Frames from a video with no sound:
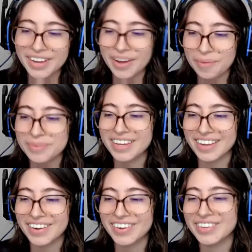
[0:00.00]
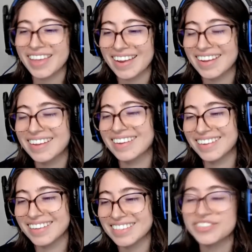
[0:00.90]
much for coming here, Dan.
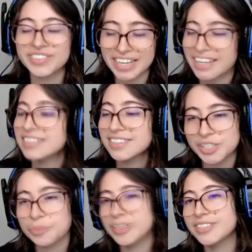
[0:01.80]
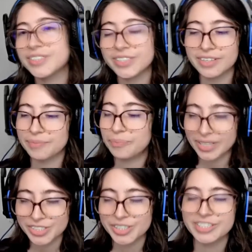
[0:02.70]
It's really such a pleasure,
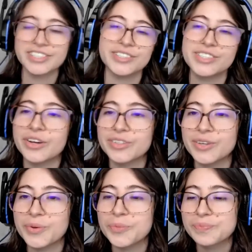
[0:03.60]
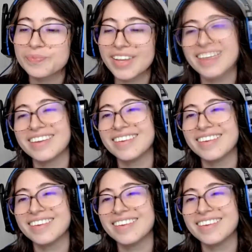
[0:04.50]
pleasure to talk to you.